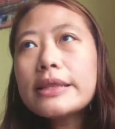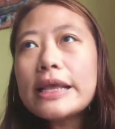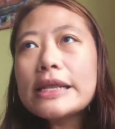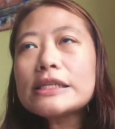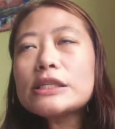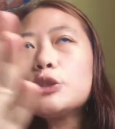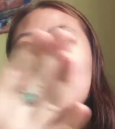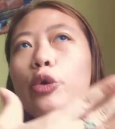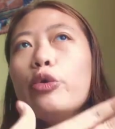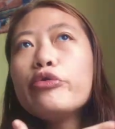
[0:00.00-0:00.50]

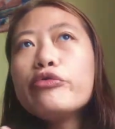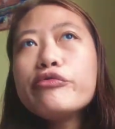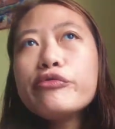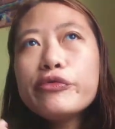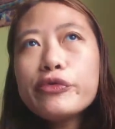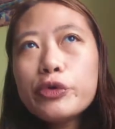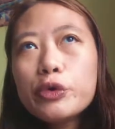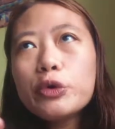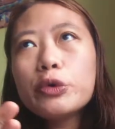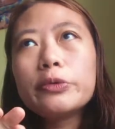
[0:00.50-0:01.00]
there's no
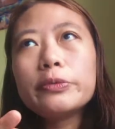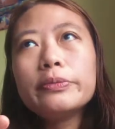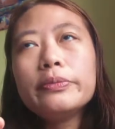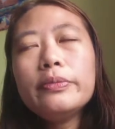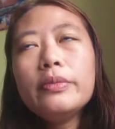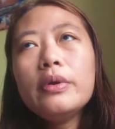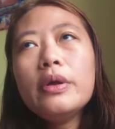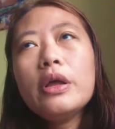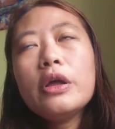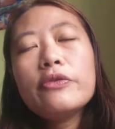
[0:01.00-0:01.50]

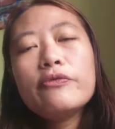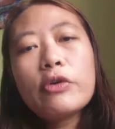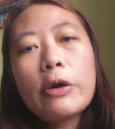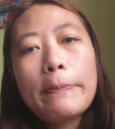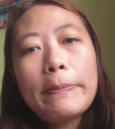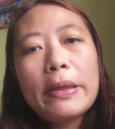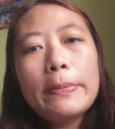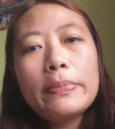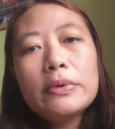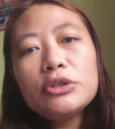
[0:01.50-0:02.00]
room
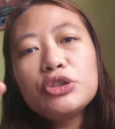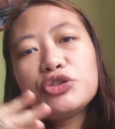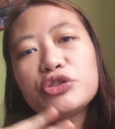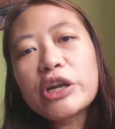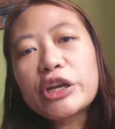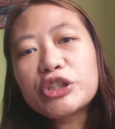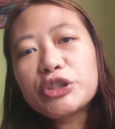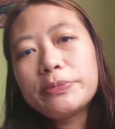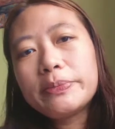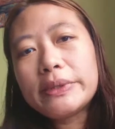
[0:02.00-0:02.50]
for people's
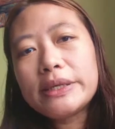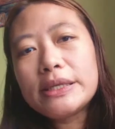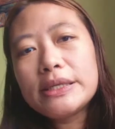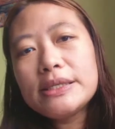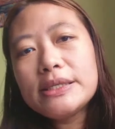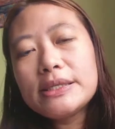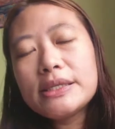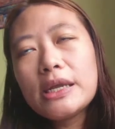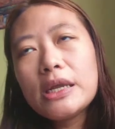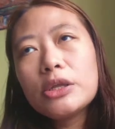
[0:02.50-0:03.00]

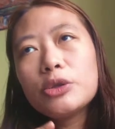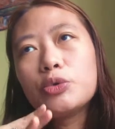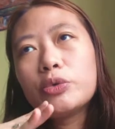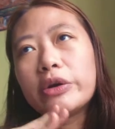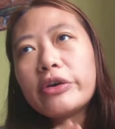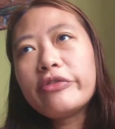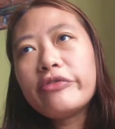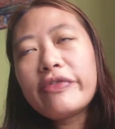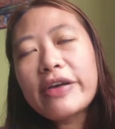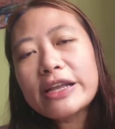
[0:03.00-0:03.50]
judgments
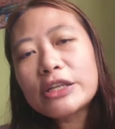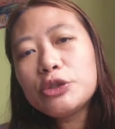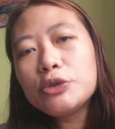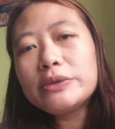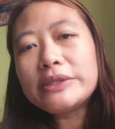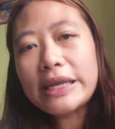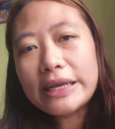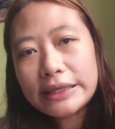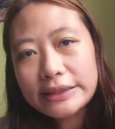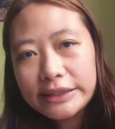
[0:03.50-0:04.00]
to
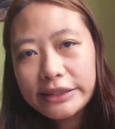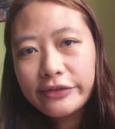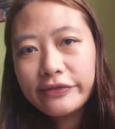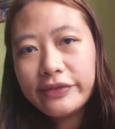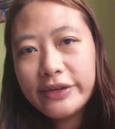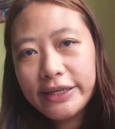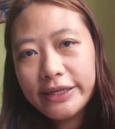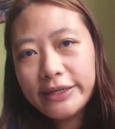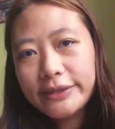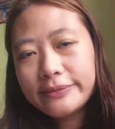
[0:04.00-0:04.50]
affect you
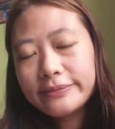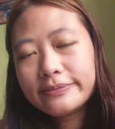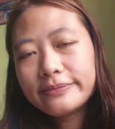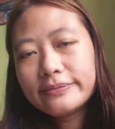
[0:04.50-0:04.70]
negatively.